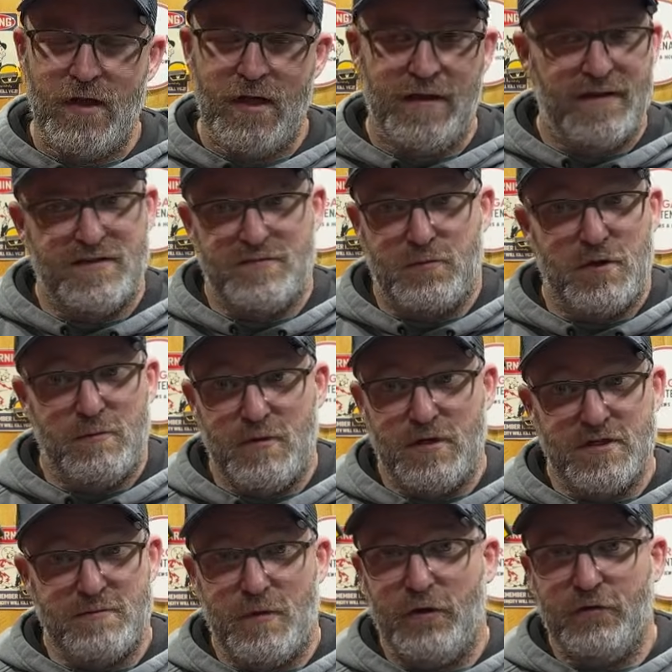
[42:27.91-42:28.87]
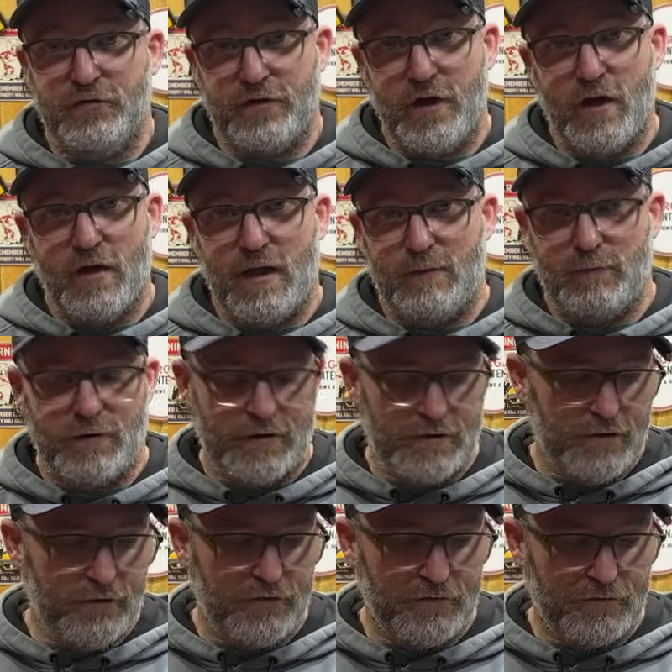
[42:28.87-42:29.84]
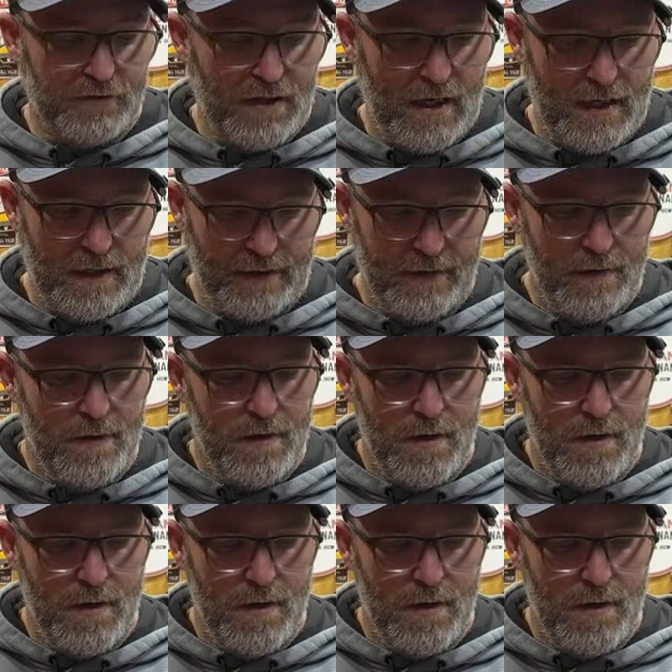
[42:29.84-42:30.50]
And that's pretty much mostly all I really use of Klein.